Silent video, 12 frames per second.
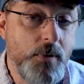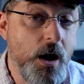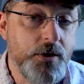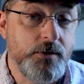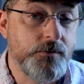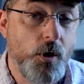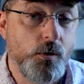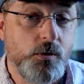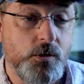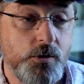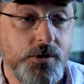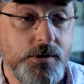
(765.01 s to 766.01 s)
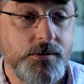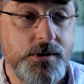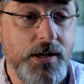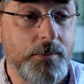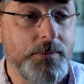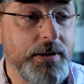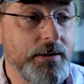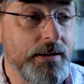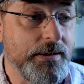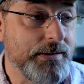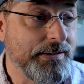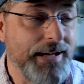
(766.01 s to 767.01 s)
on the vocals. Something
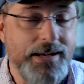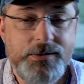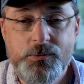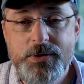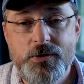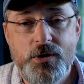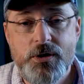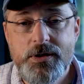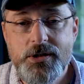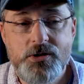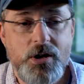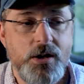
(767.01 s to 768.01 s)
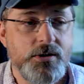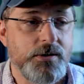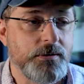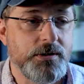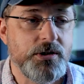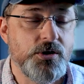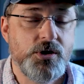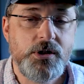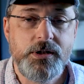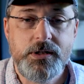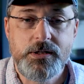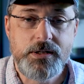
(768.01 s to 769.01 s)
that, again, we've heard these songs a
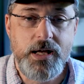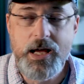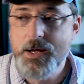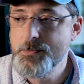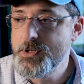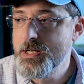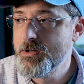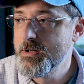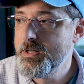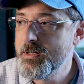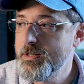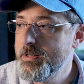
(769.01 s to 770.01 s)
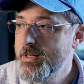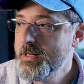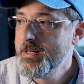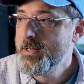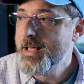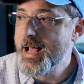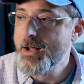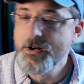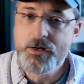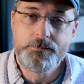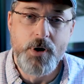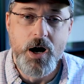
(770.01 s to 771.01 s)
cajillion times. Hear it out
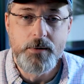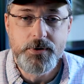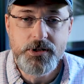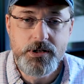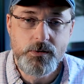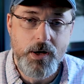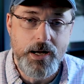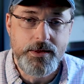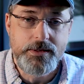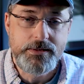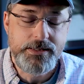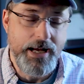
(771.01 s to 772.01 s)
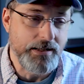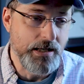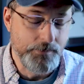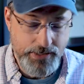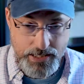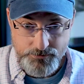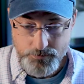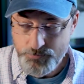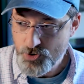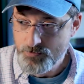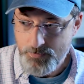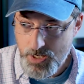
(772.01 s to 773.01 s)
on a barbecue, out on the deck, coming out of a
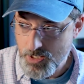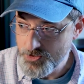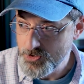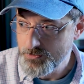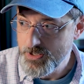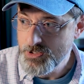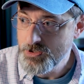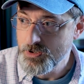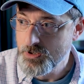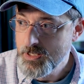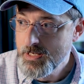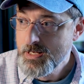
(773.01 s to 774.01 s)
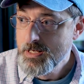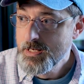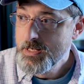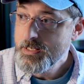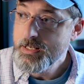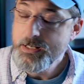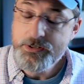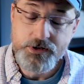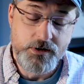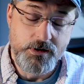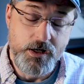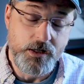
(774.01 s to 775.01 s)
boombox, or in your
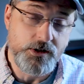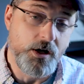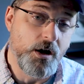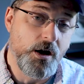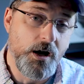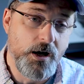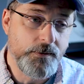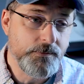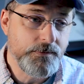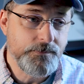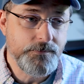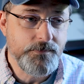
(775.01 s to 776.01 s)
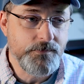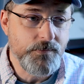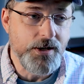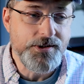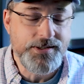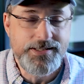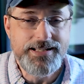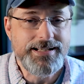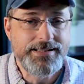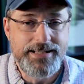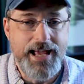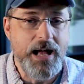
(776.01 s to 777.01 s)
car. Well,
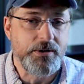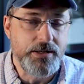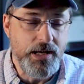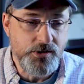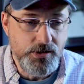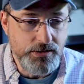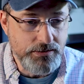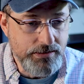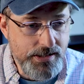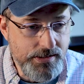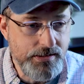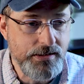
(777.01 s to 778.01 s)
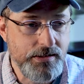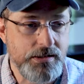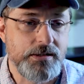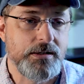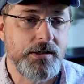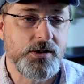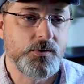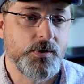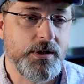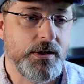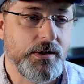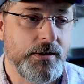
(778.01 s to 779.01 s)
sitting down and actually listening to this
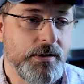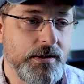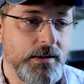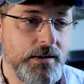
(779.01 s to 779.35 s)
with